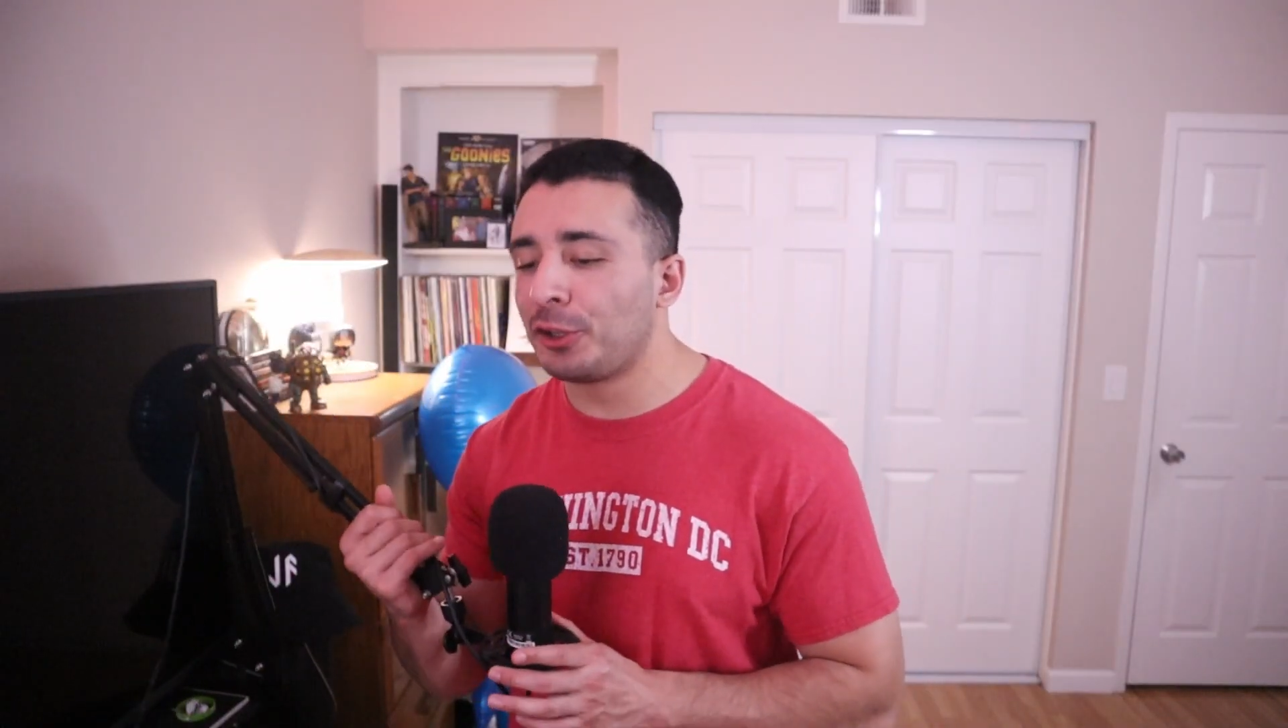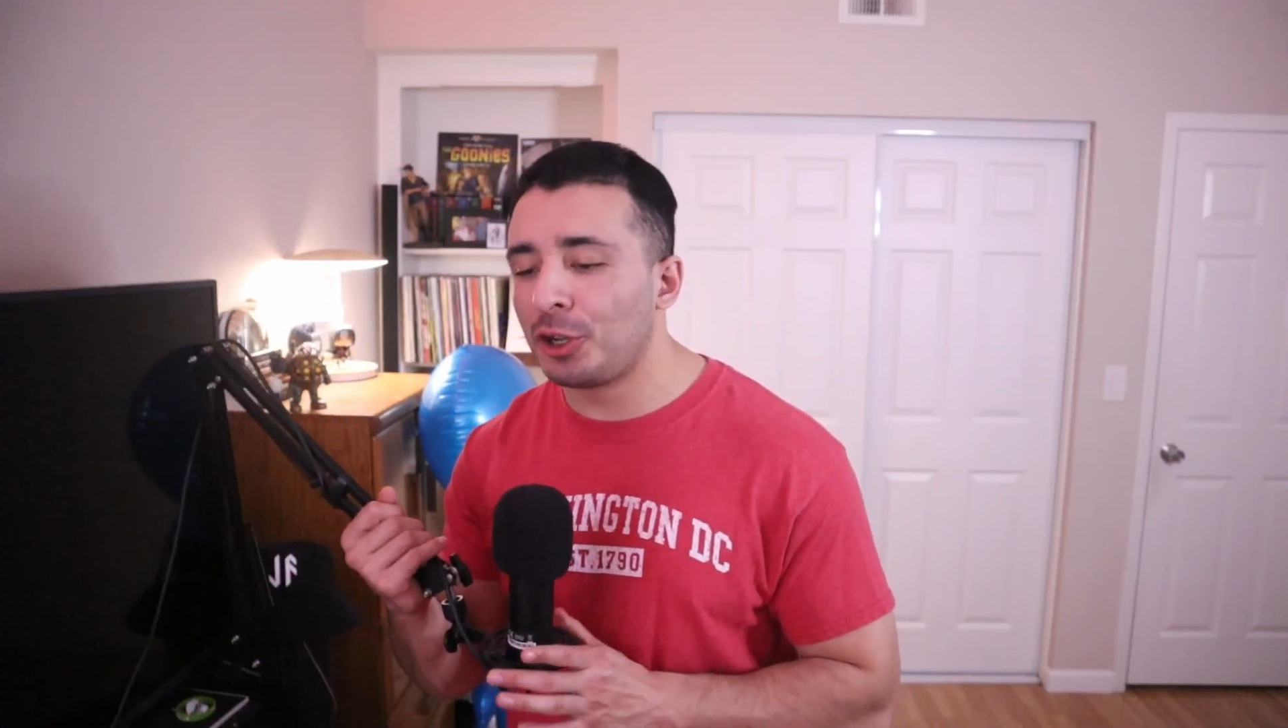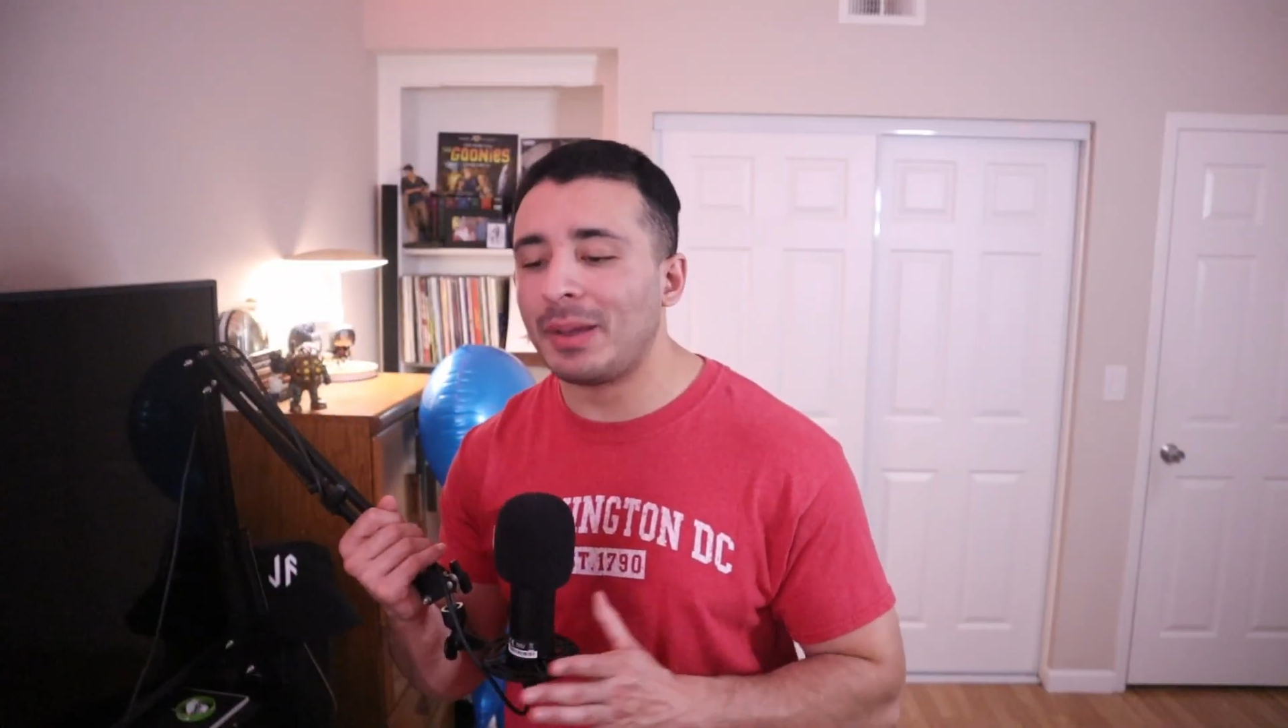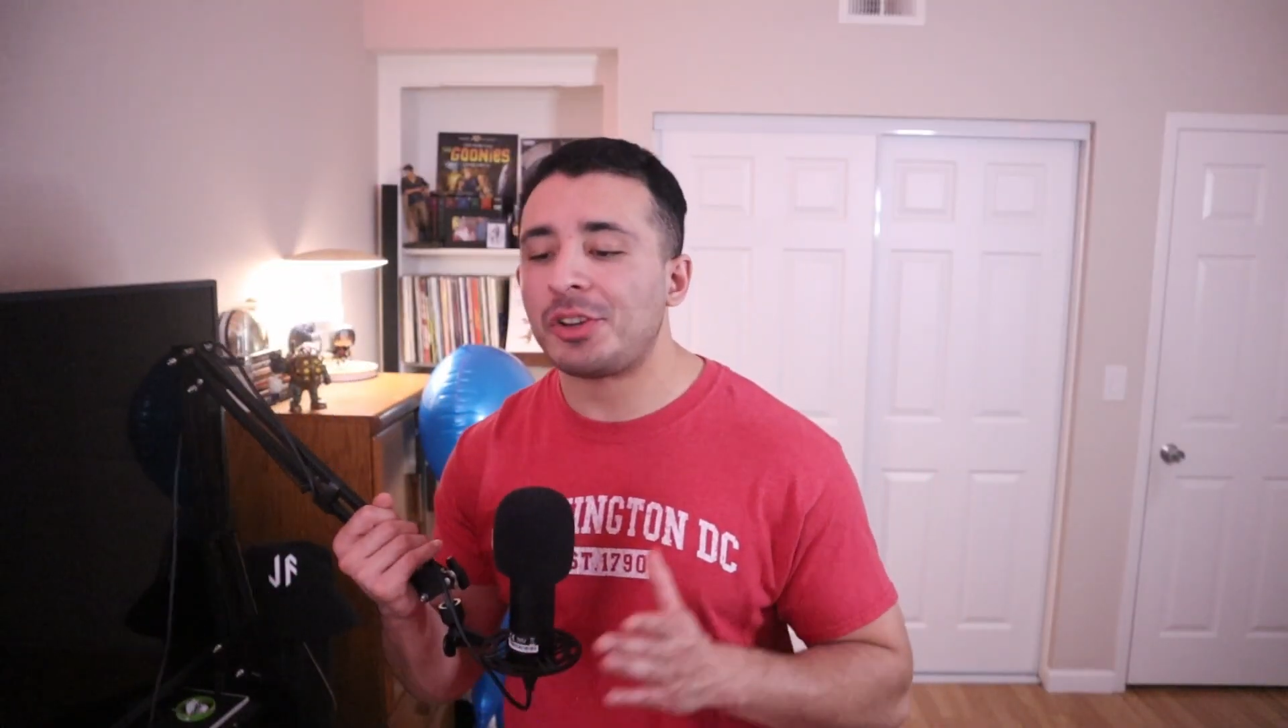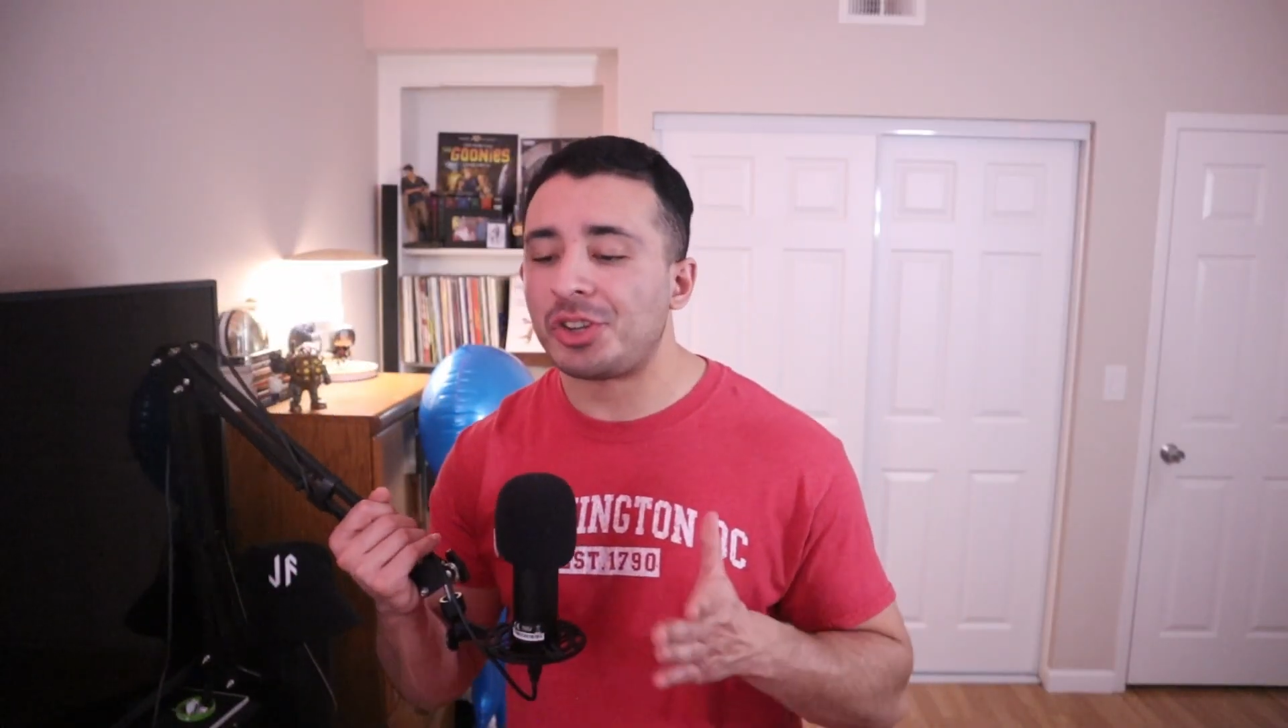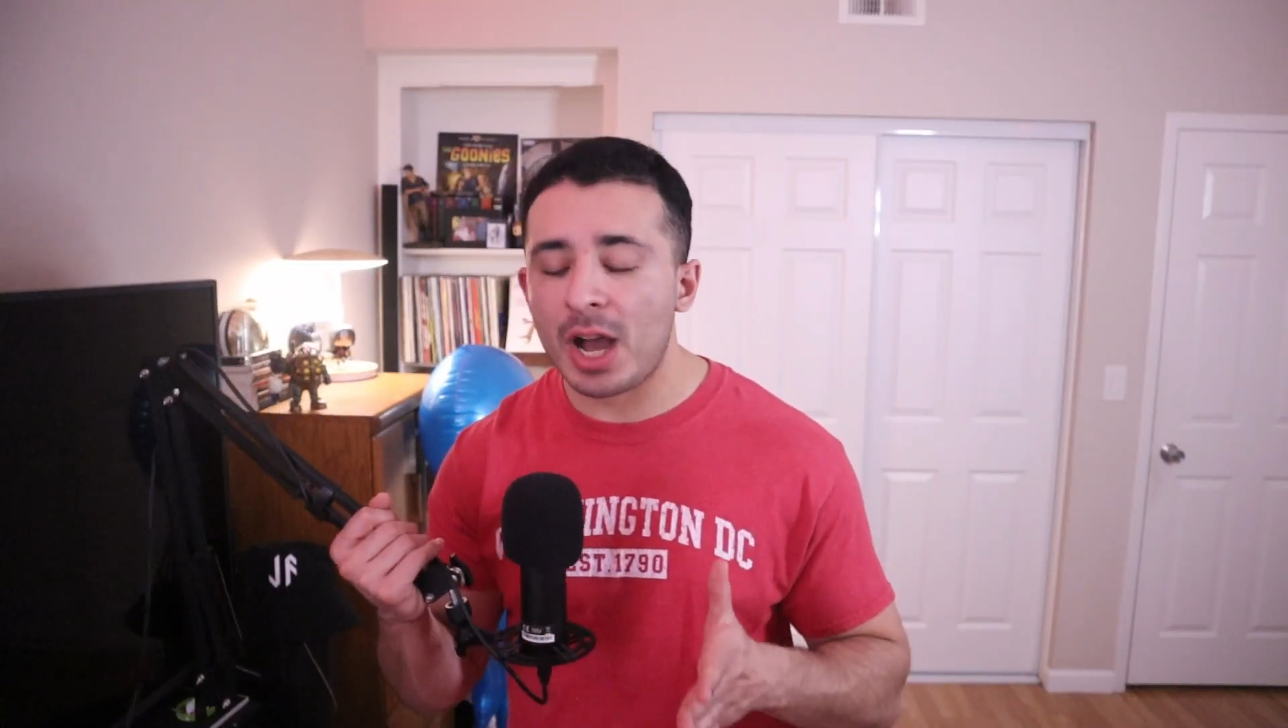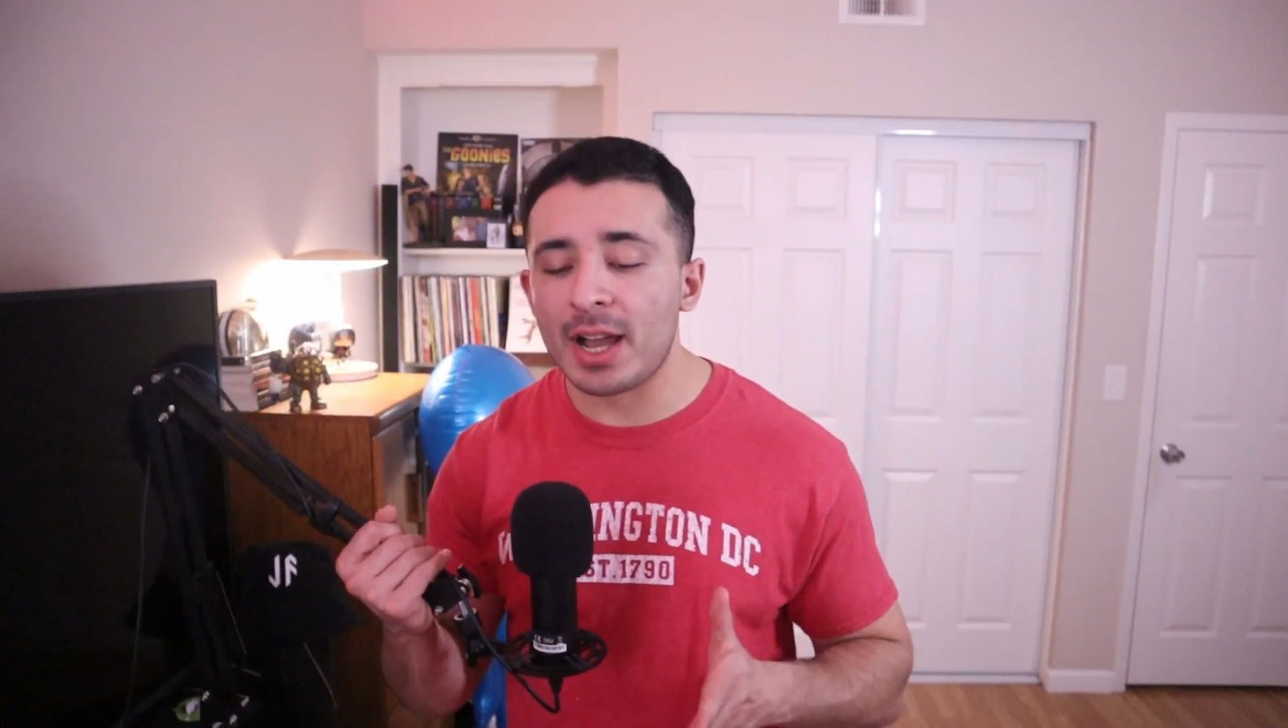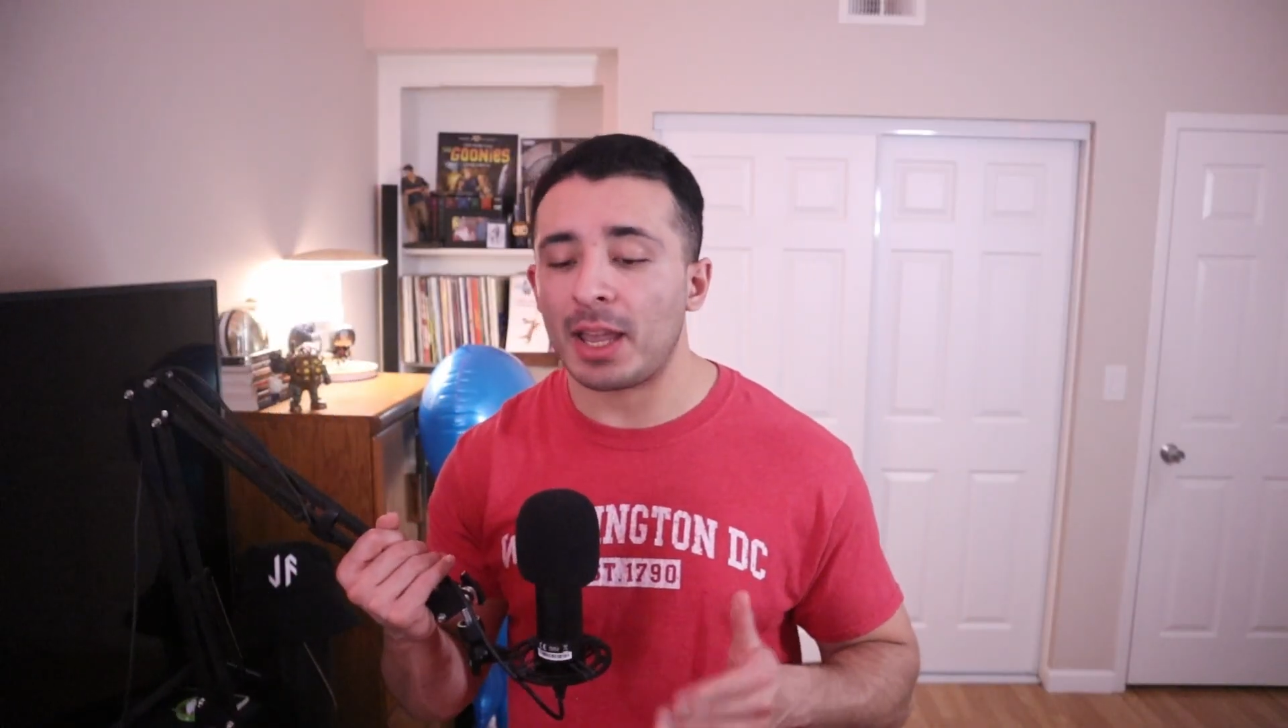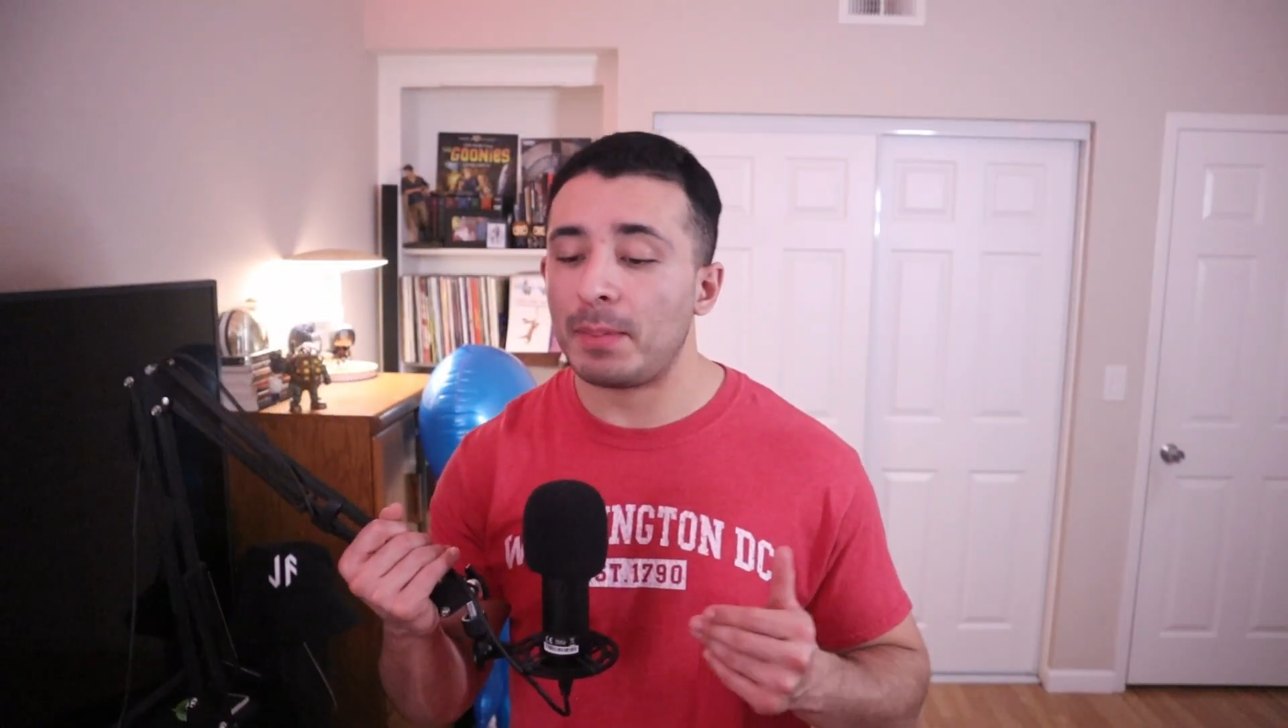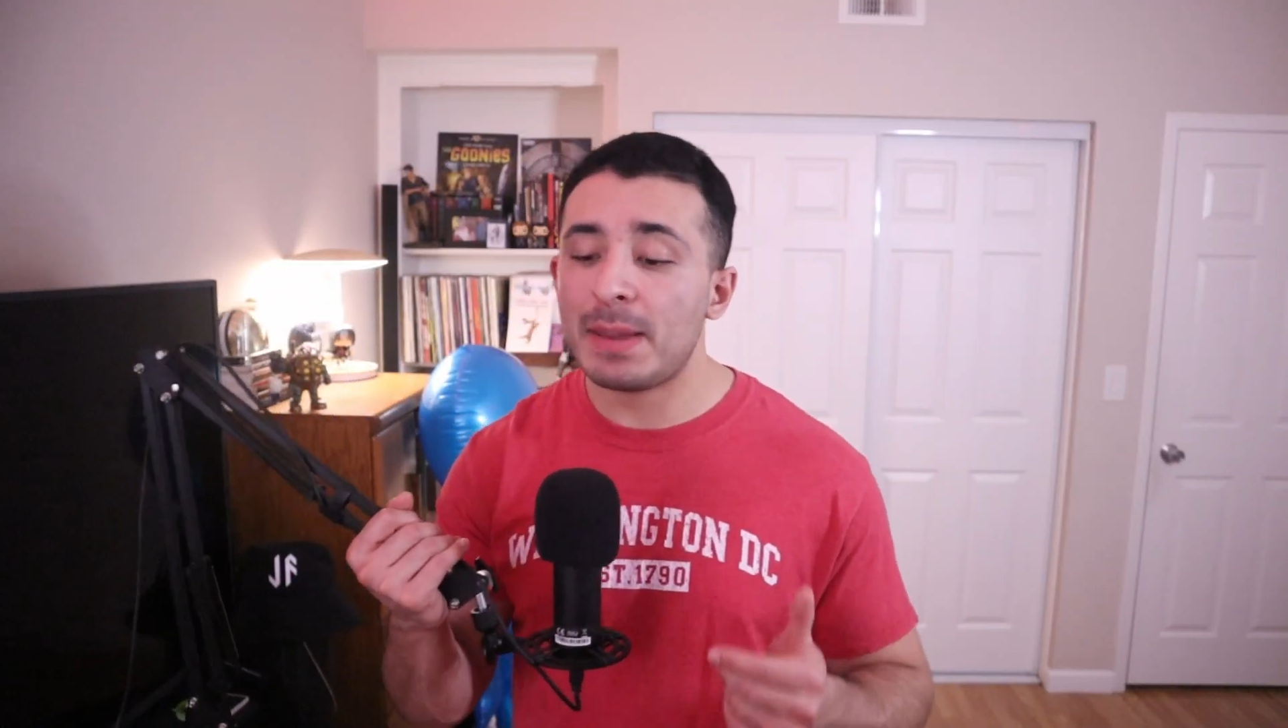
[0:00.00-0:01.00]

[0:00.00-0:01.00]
little bit shocking.